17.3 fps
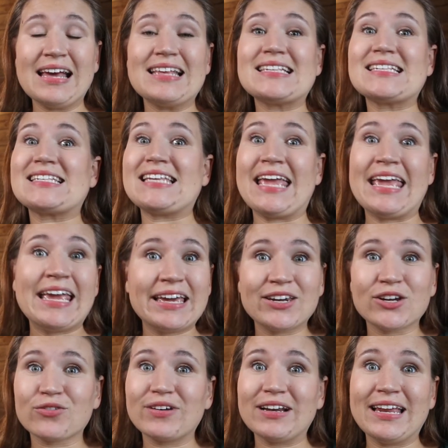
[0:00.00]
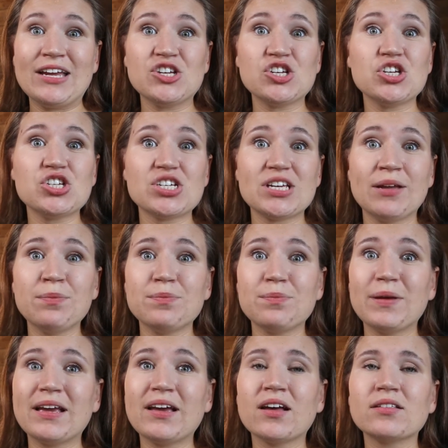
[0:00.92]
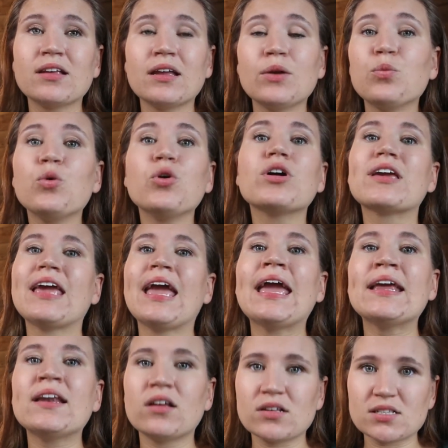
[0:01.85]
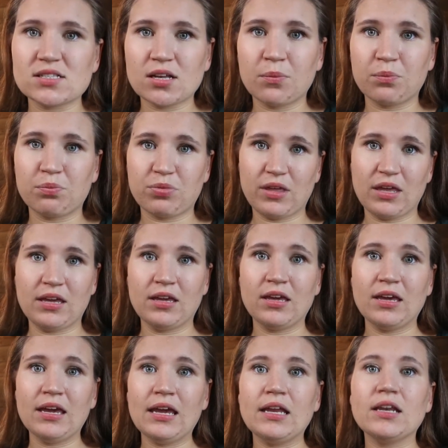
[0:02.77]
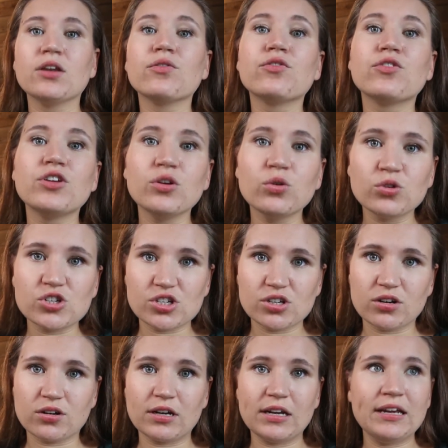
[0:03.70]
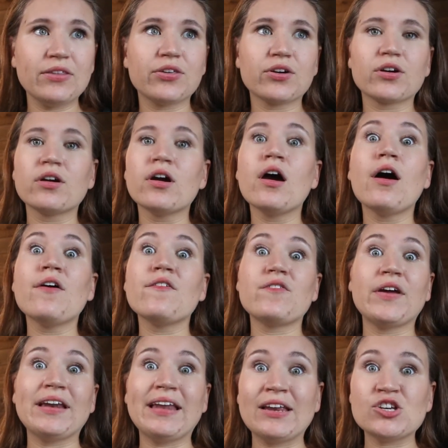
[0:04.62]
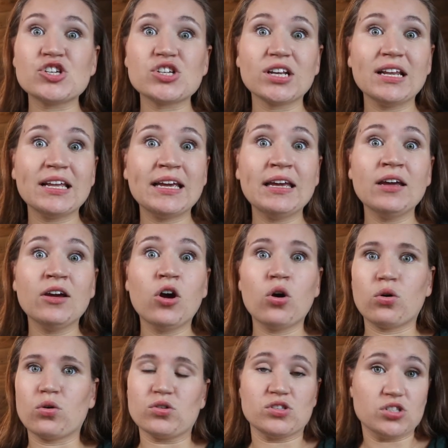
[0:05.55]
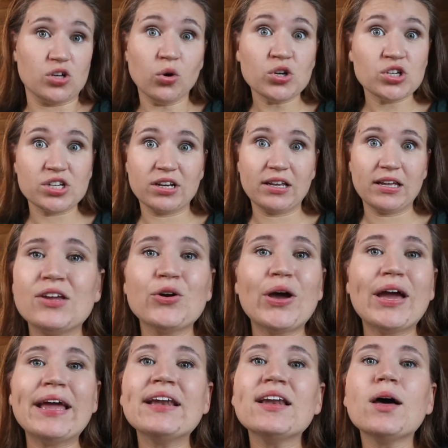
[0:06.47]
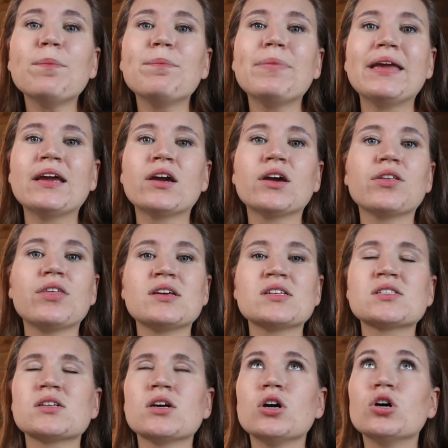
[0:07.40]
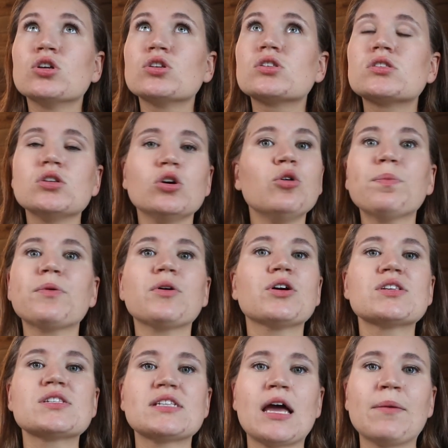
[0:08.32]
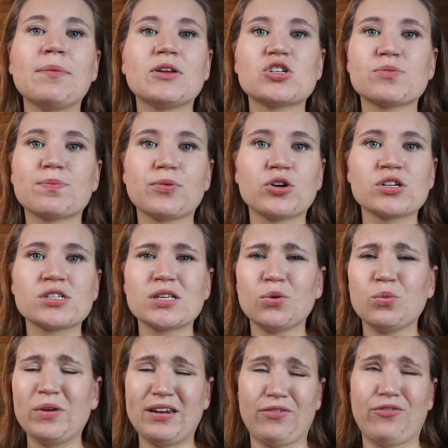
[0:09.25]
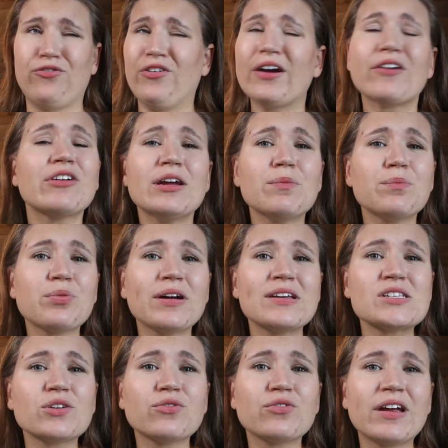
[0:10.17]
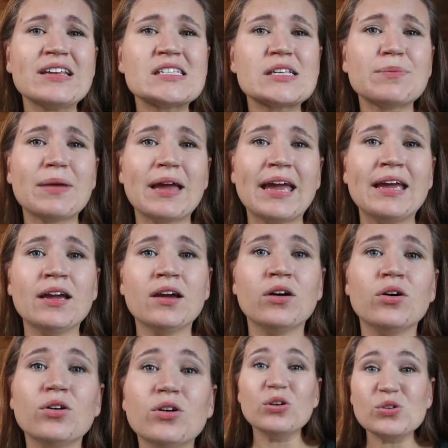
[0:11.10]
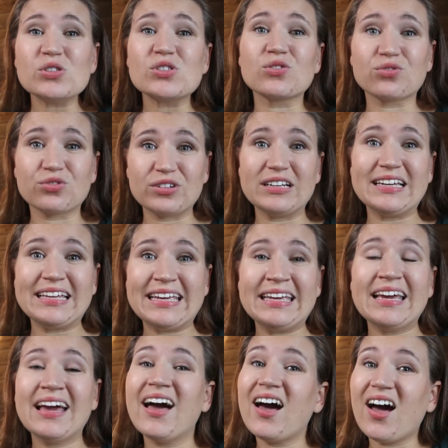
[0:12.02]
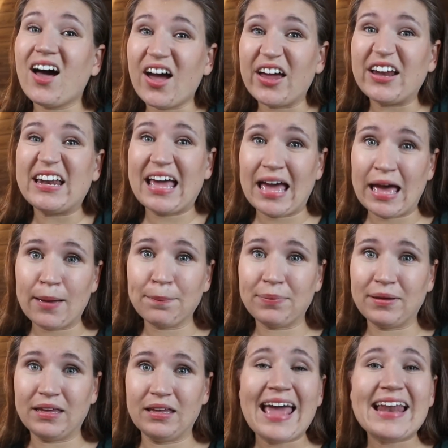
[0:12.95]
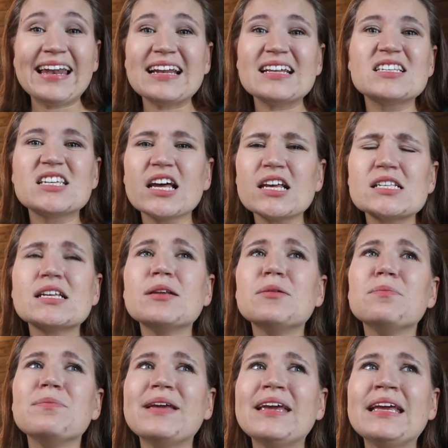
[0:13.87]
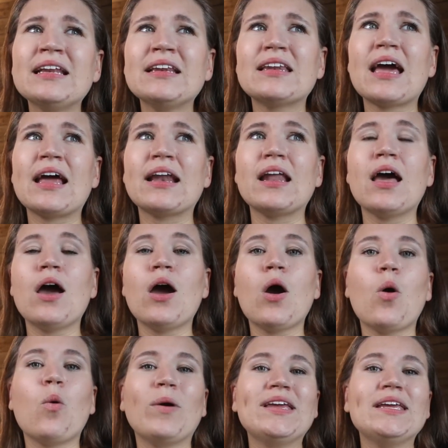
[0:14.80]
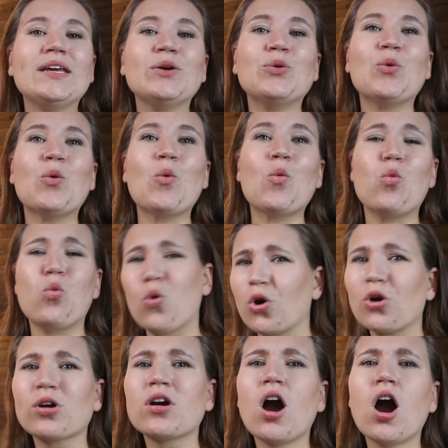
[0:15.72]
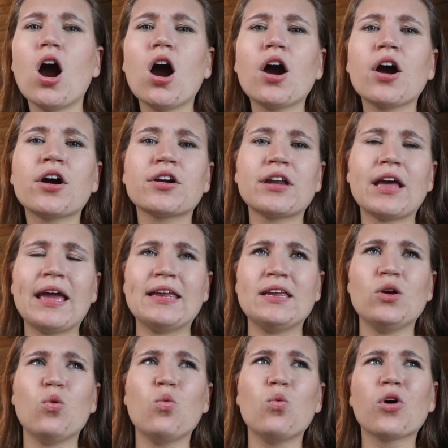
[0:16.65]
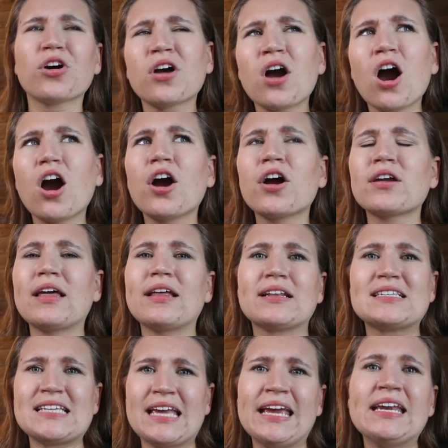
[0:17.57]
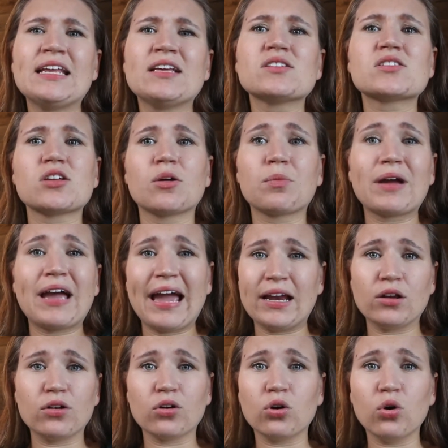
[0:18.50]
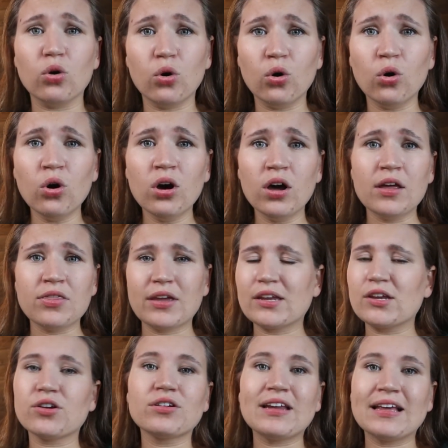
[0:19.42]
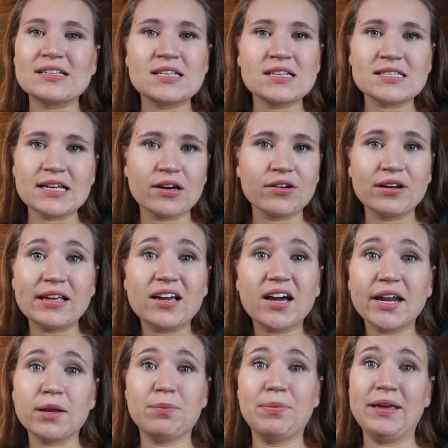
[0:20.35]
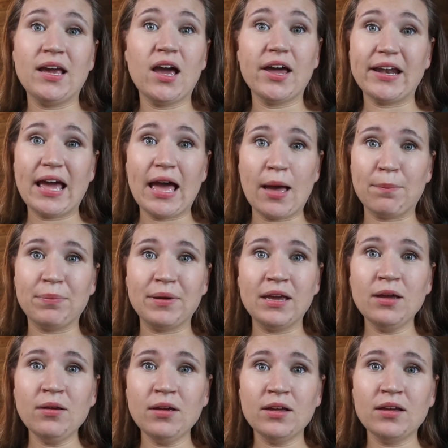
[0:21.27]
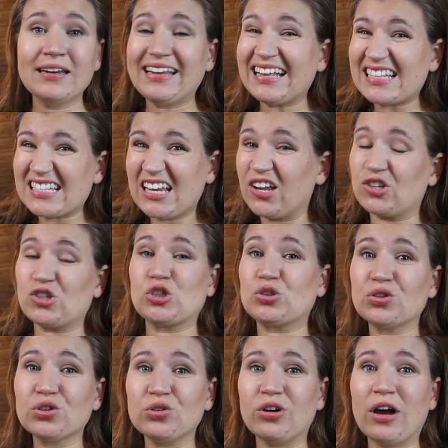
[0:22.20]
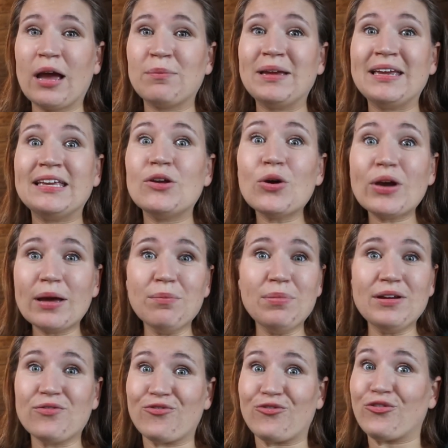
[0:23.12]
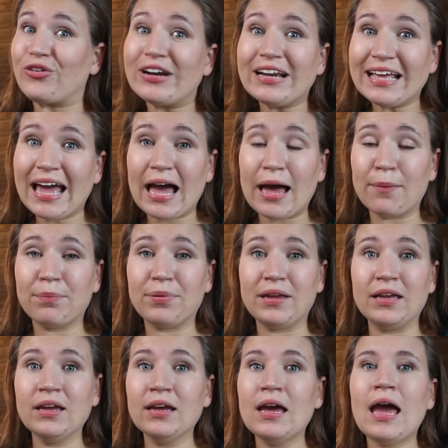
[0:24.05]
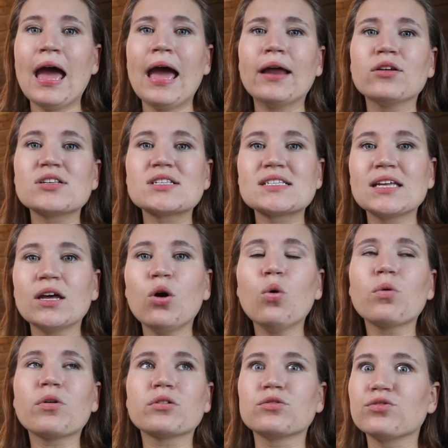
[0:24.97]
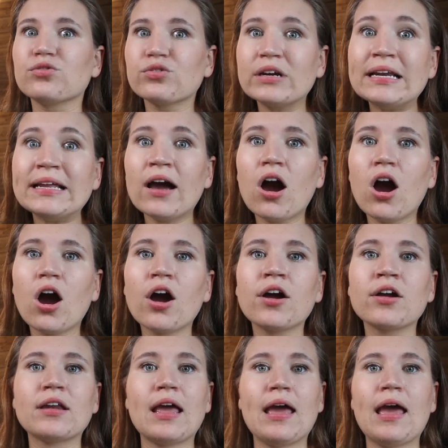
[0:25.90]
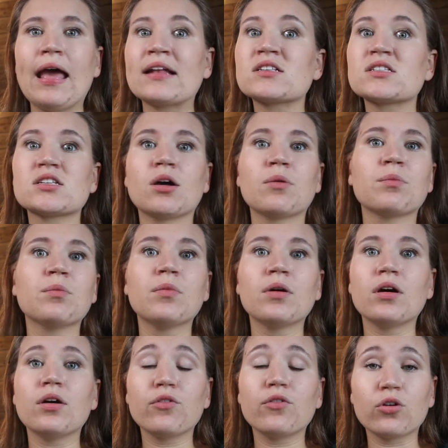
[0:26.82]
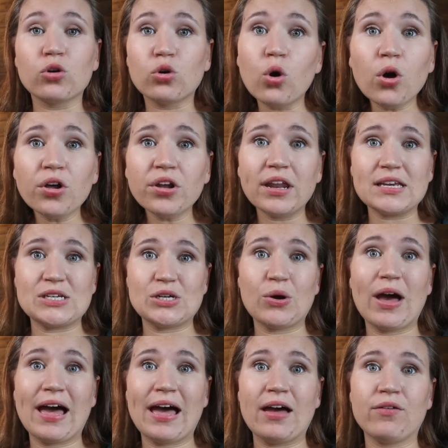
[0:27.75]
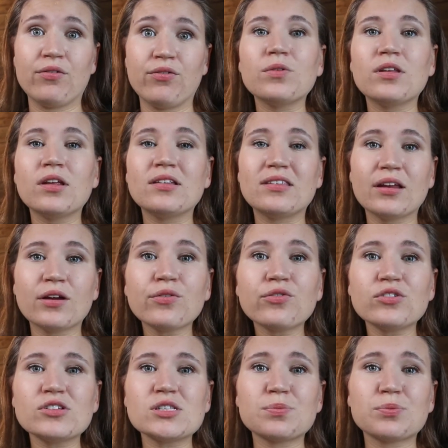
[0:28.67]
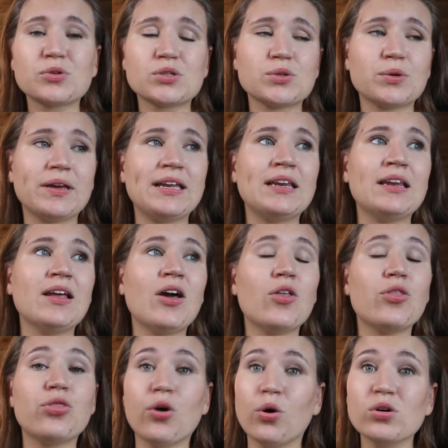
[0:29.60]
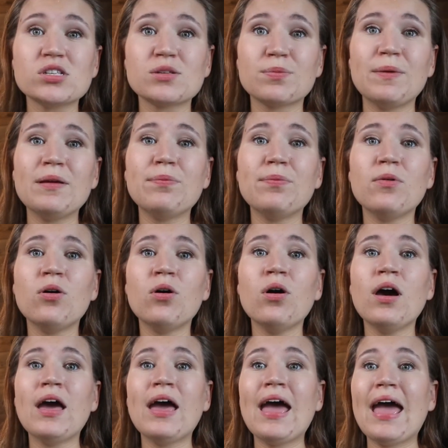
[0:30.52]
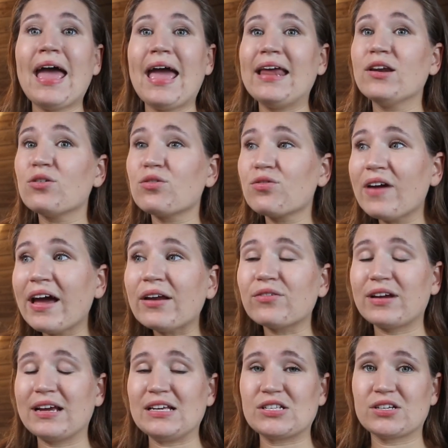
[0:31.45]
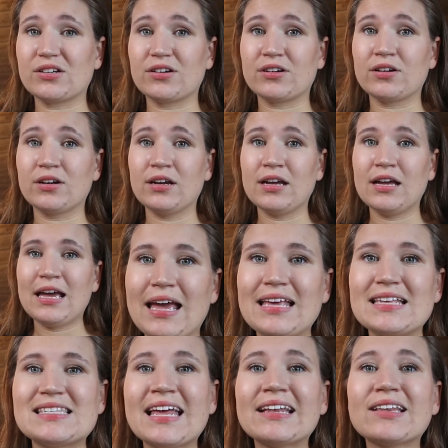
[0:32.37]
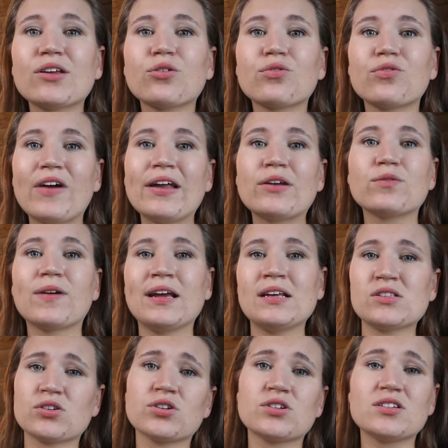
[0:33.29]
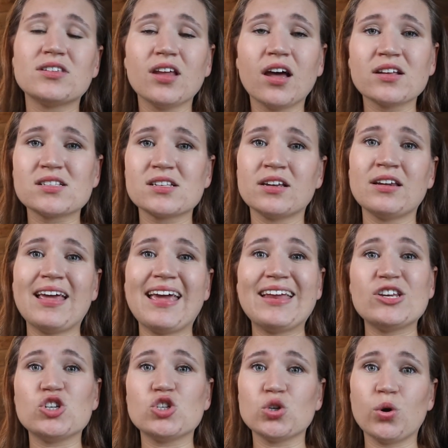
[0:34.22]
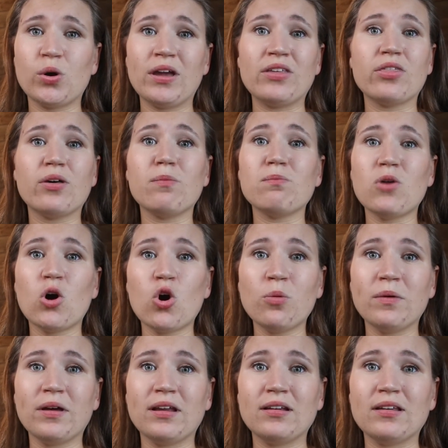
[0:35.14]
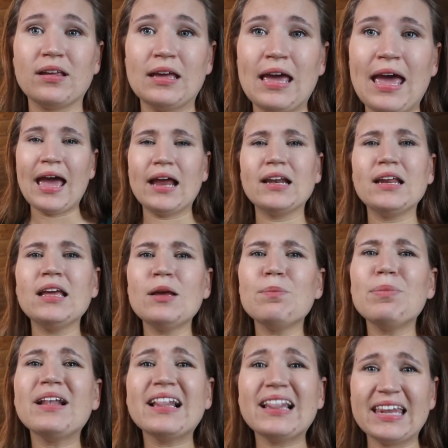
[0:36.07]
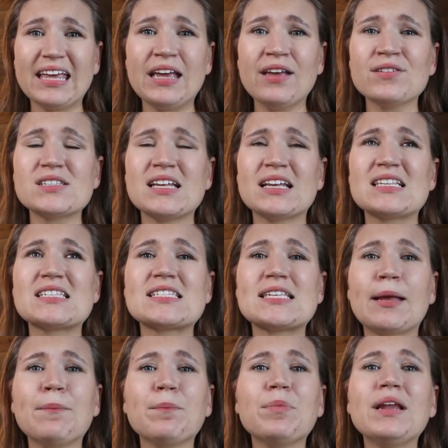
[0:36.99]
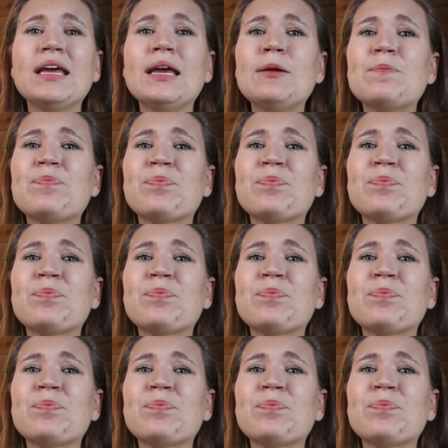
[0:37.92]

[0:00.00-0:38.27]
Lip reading: Staying in a relationship because it will gain us something in the future, either financially or socially. You end up being this super established person with a very impressive resume who's really unhappy. And that doesn't mean that when you work hard and you work hard attaining some kind of goal that you're necessarily gonna be unhappy. That's not true. I mean, you can be really happy and still work really hard at some goal that you have. The difference between those people and a red racer is that the red racer doesn't enjoy the moment. And he believes that simply